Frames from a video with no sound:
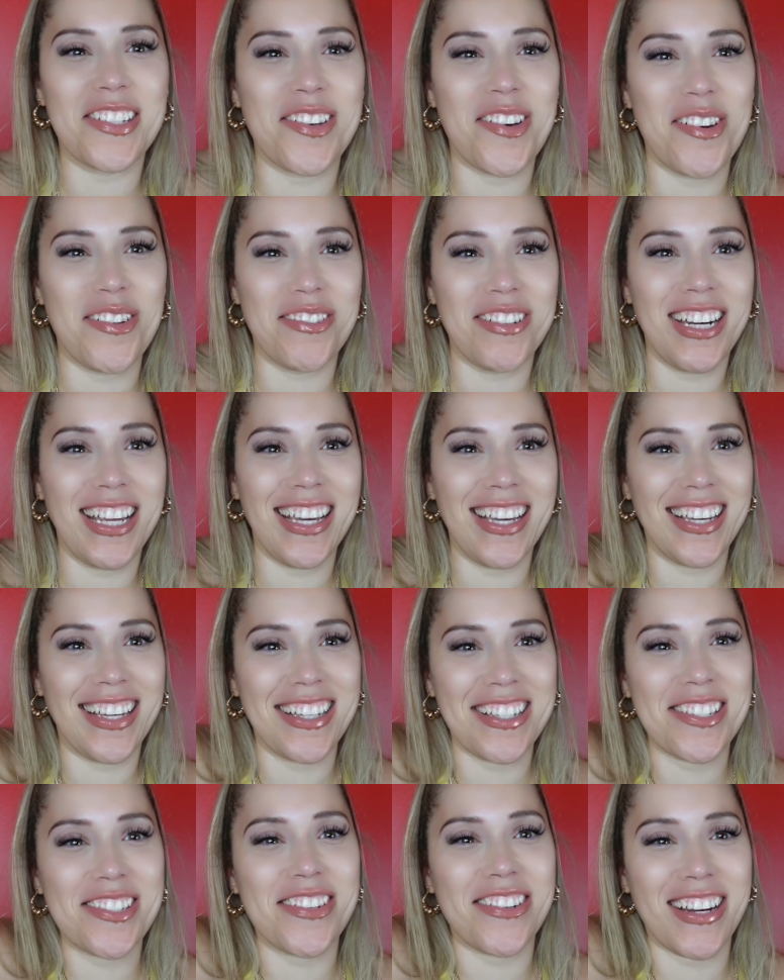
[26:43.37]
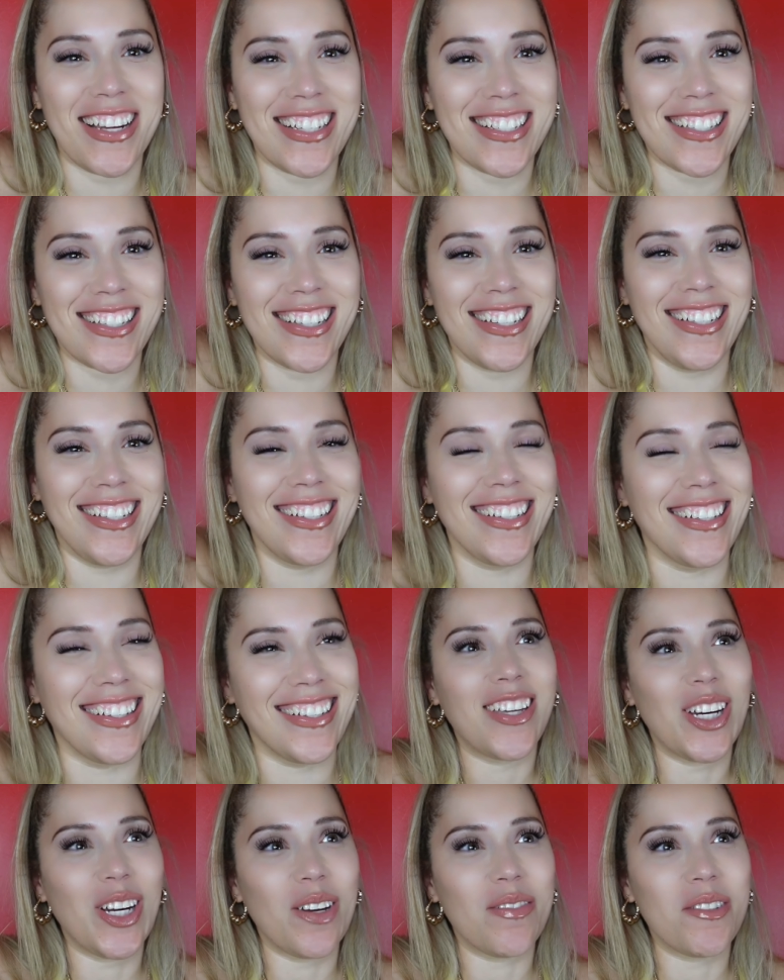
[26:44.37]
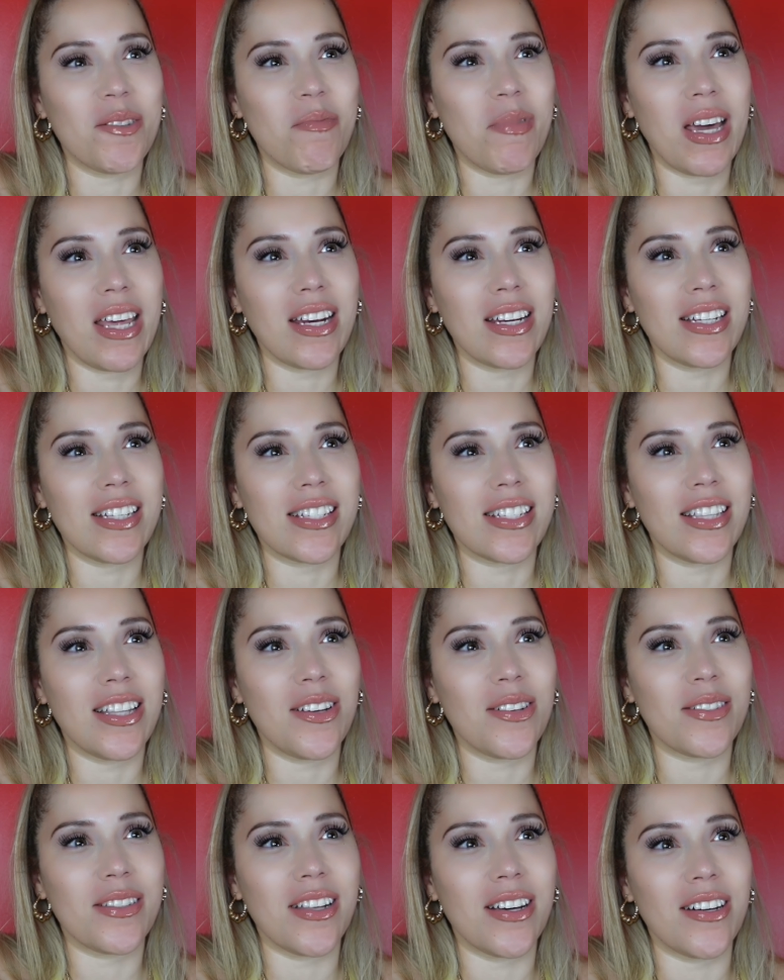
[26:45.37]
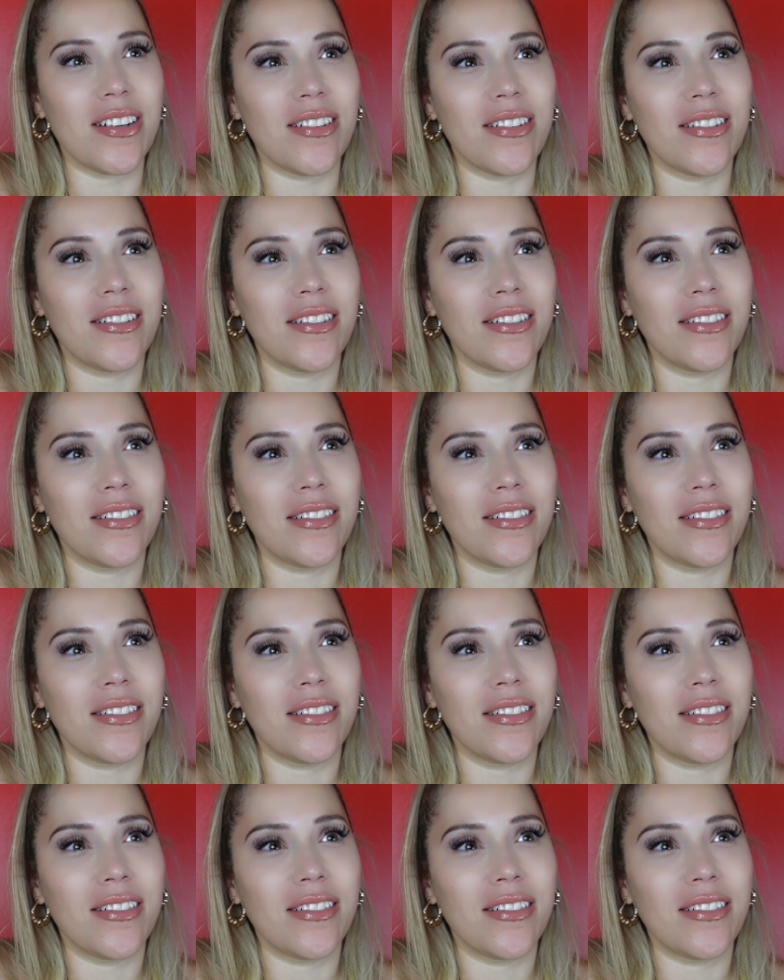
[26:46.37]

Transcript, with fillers: Gone, Nick. It's crazy. Get off the bed in these clothes, though.